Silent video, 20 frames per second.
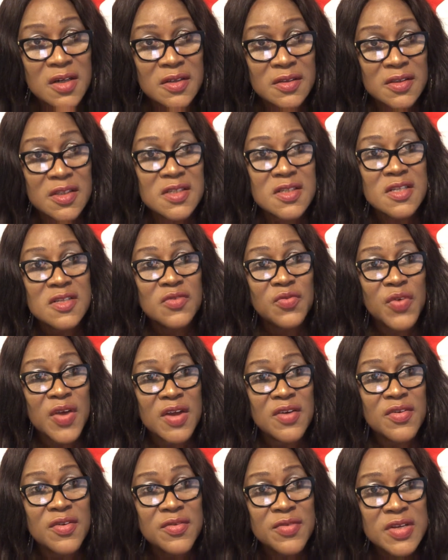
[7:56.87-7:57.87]
This is
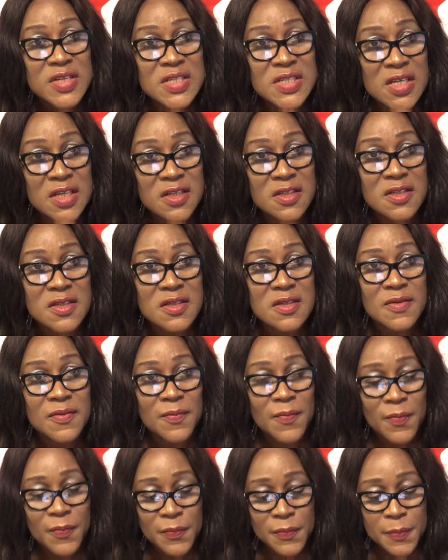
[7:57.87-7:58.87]
very recent.
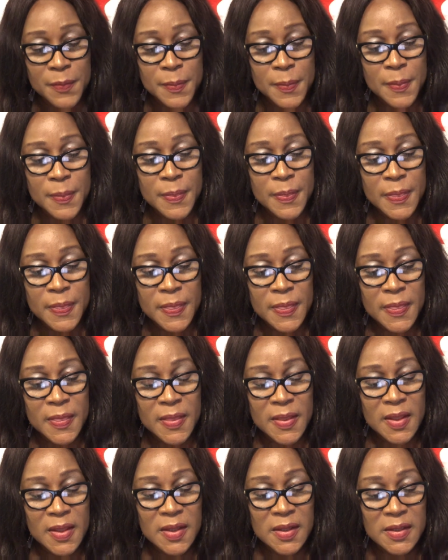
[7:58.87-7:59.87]

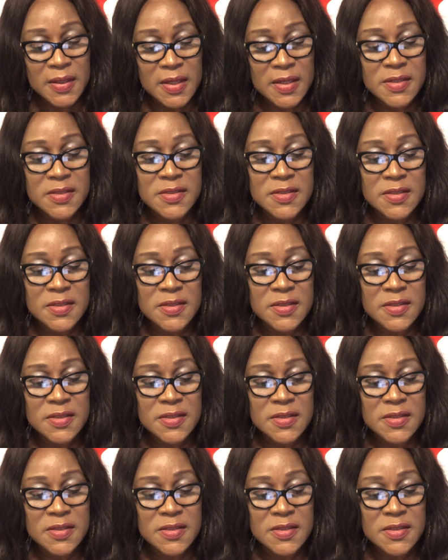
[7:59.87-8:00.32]
Yes,